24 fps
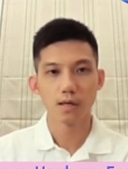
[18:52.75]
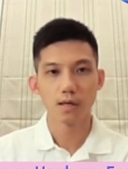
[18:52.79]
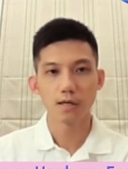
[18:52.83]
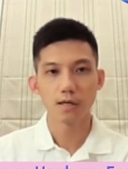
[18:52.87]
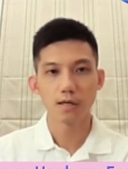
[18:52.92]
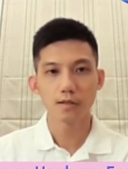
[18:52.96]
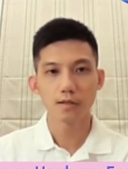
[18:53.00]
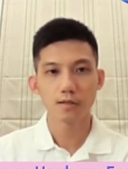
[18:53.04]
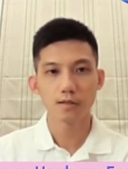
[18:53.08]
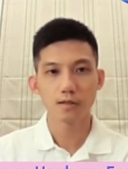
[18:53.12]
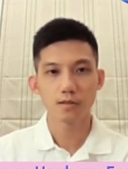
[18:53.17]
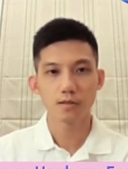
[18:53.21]

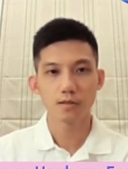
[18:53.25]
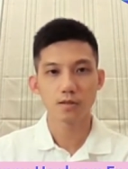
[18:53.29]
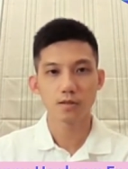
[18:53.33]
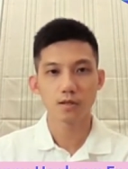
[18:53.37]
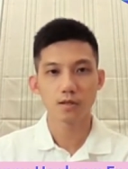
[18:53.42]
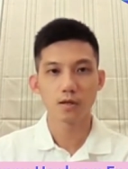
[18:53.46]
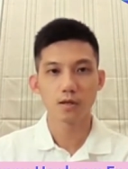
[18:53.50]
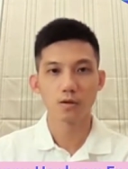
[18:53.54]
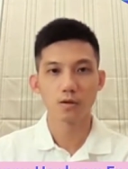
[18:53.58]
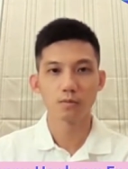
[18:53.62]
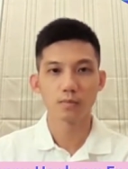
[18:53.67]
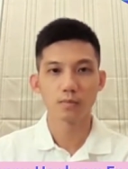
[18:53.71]
8 years
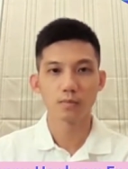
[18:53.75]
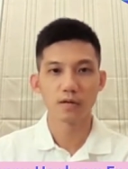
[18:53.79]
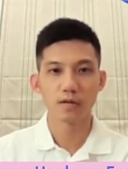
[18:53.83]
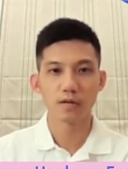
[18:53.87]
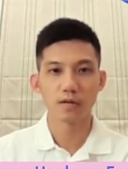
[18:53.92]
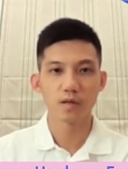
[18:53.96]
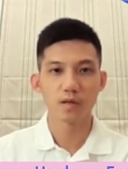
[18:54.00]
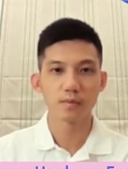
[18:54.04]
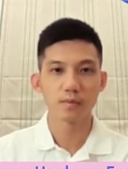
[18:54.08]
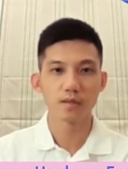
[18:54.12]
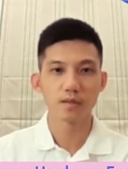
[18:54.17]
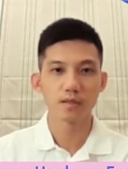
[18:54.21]
ago, my
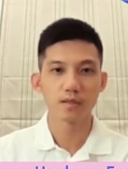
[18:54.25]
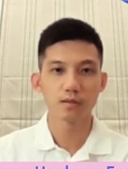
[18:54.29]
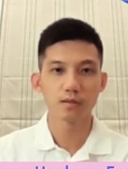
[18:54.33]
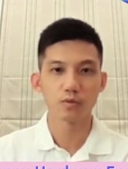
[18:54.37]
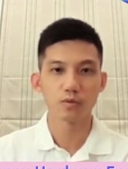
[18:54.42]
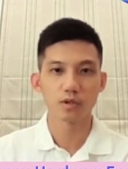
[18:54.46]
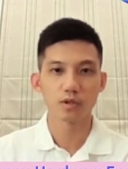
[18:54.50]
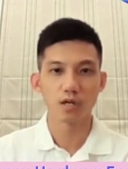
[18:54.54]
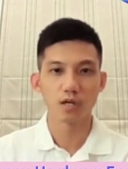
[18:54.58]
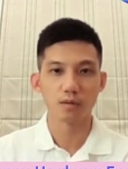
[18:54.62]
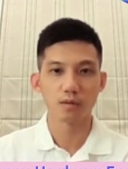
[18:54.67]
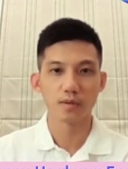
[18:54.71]
family
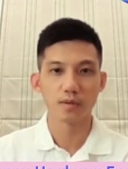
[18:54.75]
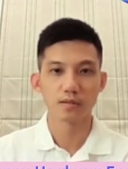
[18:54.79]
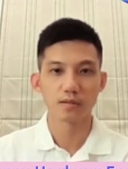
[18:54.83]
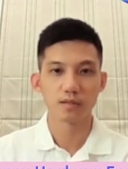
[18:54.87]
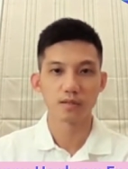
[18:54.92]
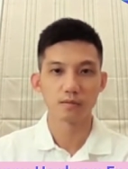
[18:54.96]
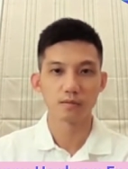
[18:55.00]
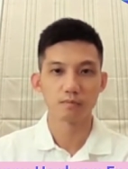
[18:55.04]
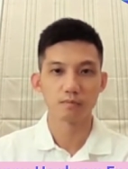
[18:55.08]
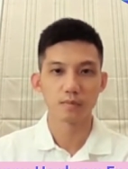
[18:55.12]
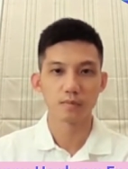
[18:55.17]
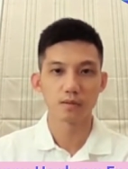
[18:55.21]

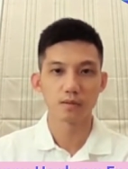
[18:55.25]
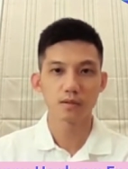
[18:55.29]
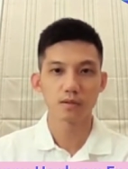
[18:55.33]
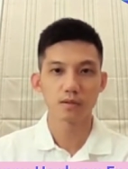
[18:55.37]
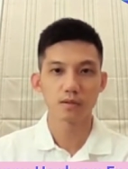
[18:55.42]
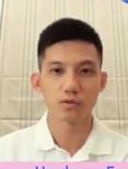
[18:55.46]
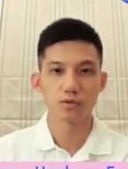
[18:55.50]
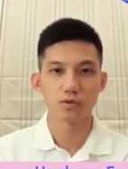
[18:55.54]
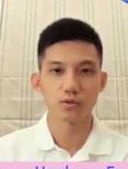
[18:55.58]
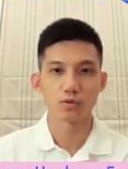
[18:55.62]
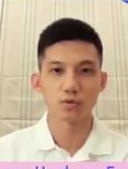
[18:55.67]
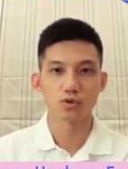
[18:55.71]
recommended me
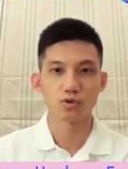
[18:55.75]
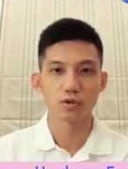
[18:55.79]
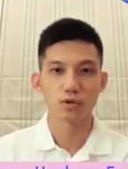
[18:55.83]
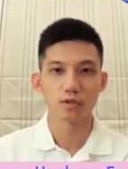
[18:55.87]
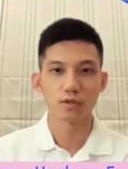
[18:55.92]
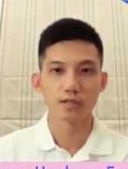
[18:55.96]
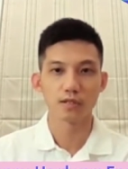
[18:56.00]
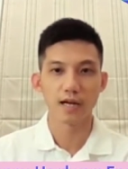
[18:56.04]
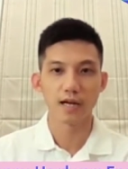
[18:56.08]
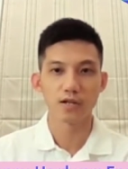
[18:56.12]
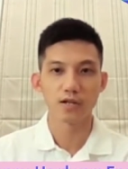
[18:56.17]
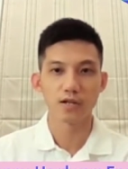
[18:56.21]
to
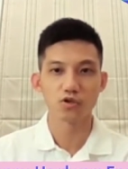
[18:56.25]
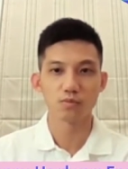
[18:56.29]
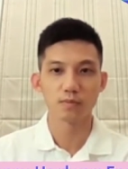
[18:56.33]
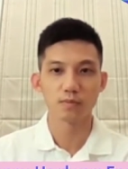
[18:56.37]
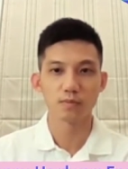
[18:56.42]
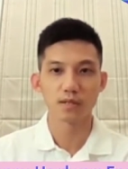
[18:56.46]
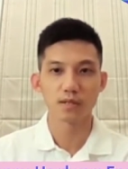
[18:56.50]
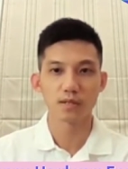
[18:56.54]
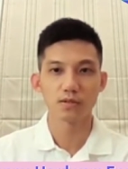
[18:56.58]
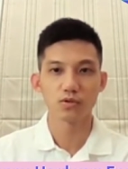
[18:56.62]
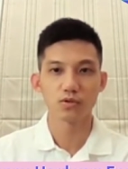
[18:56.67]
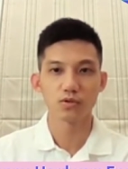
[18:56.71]
join Tai Ji
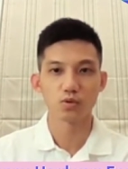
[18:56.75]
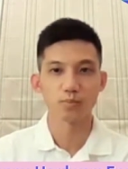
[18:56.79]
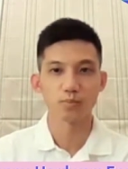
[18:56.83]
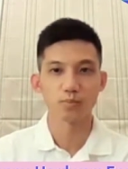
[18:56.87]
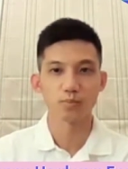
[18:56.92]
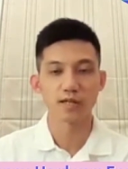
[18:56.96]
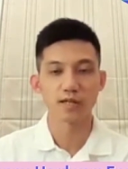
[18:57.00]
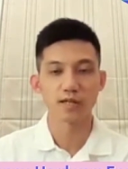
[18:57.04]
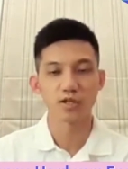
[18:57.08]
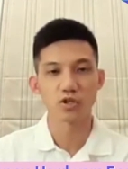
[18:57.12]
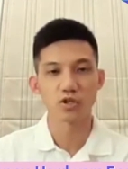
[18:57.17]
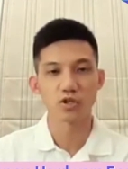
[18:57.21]
Men to
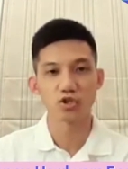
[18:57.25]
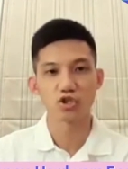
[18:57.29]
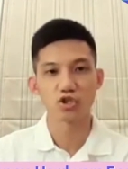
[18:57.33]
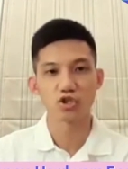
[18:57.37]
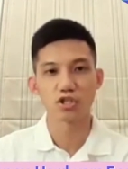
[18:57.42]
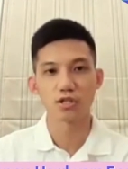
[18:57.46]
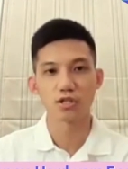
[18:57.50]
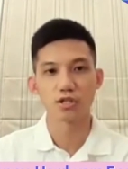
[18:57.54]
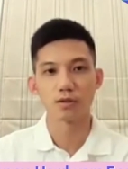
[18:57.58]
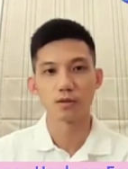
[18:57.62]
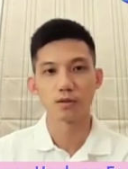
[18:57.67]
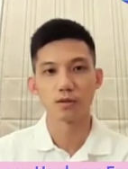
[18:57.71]
practice
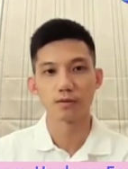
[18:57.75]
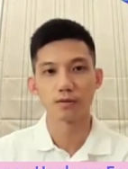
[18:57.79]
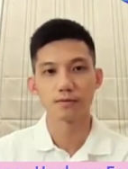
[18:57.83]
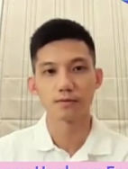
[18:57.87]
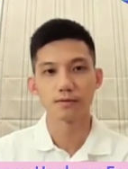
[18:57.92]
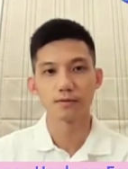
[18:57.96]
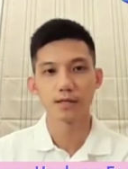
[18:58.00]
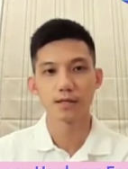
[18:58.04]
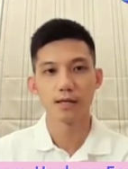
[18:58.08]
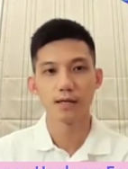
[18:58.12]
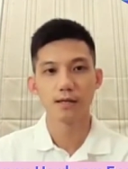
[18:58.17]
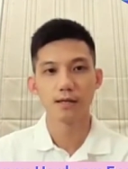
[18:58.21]
Qigong.
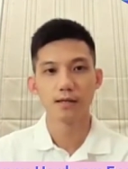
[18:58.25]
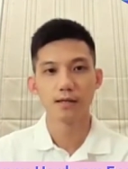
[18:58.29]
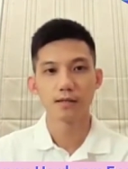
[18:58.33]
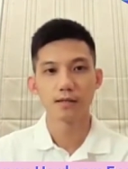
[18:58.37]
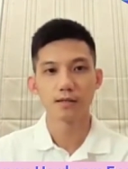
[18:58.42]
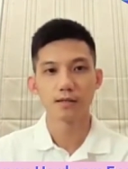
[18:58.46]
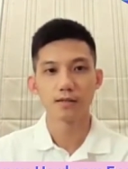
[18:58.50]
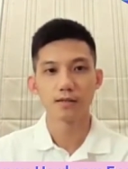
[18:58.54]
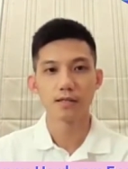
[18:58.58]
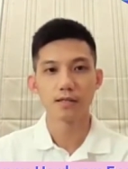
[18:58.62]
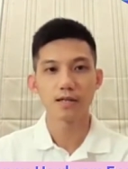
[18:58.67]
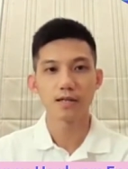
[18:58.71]

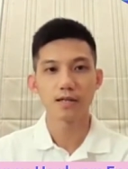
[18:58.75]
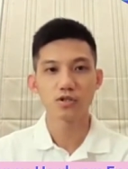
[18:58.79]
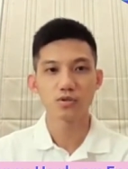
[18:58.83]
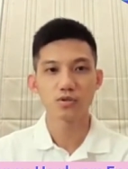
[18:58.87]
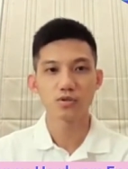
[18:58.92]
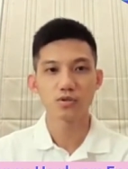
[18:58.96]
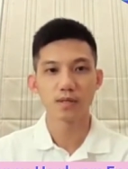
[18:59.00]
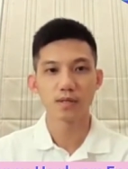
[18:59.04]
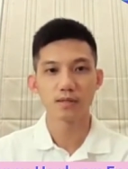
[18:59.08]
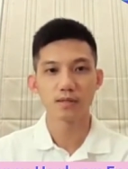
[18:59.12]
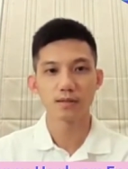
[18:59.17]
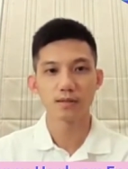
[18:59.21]
In Tai Ji
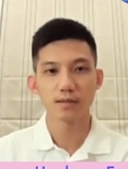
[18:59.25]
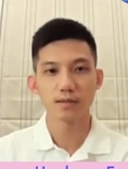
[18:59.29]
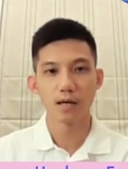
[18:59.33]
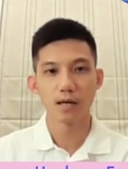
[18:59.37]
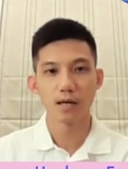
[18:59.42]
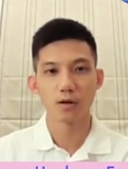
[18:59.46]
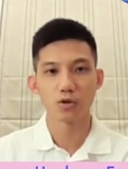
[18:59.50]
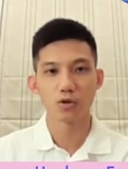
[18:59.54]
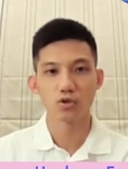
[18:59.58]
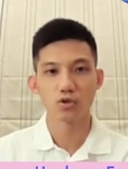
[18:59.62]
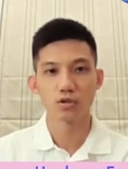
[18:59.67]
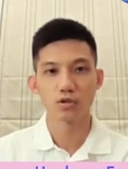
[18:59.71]
Men,
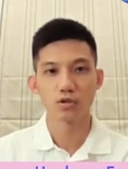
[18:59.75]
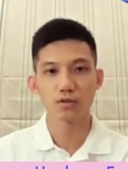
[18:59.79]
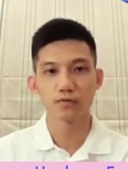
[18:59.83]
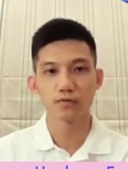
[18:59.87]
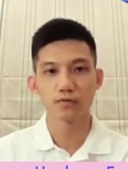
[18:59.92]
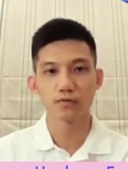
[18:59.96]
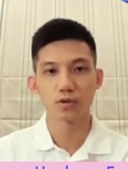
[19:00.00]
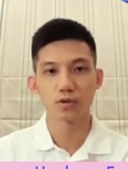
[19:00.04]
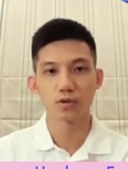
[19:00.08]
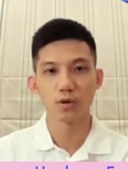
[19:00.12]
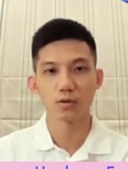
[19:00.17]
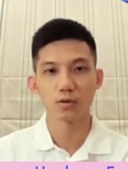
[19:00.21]
our
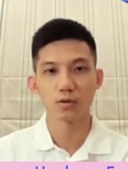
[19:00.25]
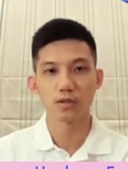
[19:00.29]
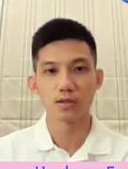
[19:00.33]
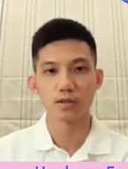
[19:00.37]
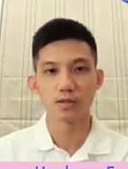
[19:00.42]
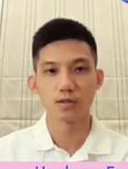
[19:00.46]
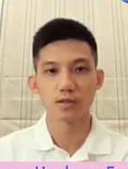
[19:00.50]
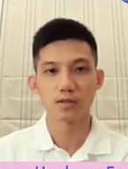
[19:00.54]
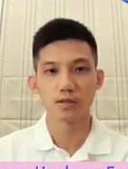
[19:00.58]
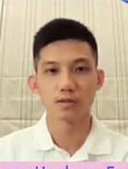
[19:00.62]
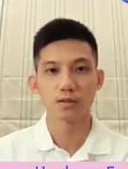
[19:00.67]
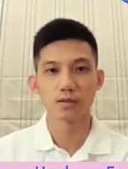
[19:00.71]
shifu told
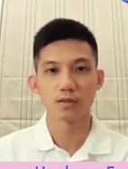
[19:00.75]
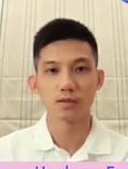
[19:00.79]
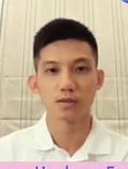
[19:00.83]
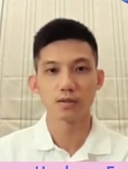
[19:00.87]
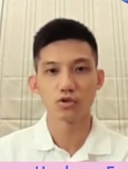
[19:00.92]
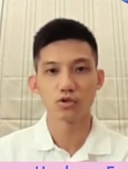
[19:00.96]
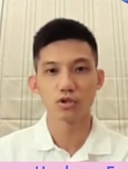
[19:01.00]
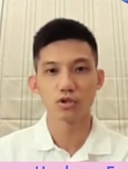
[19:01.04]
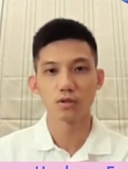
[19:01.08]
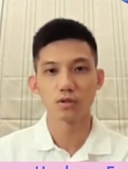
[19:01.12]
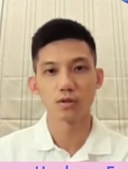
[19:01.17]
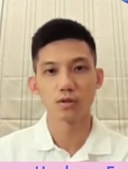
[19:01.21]
us
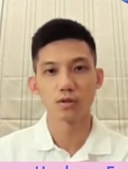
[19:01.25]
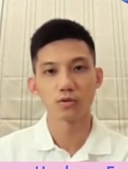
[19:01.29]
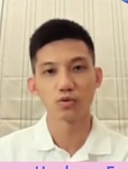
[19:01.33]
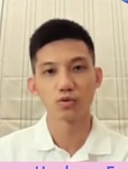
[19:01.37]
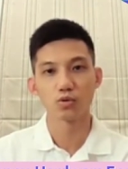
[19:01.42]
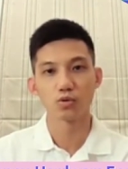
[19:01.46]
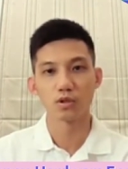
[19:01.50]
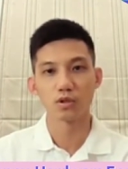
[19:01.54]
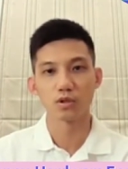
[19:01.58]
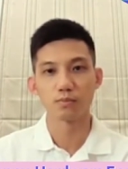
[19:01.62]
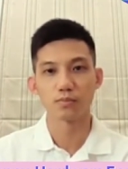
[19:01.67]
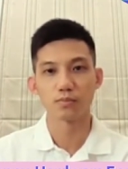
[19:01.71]
Qigong
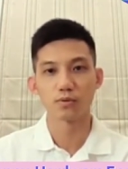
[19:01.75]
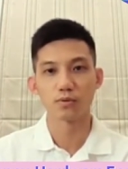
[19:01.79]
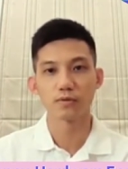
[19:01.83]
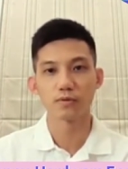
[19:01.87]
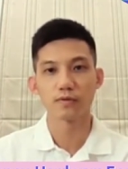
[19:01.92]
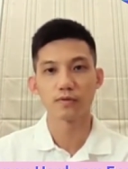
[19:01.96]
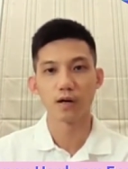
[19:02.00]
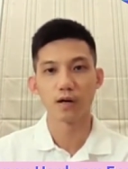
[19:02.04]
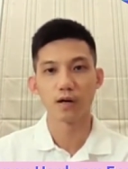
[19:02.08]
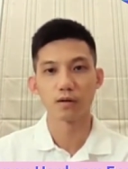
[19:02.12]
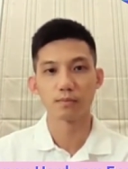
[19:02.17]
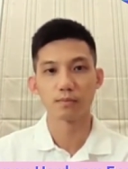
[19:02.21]
to
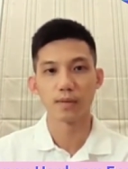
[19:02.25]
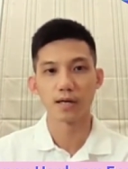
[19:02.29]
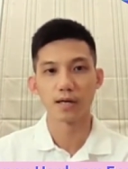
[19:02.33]
improve our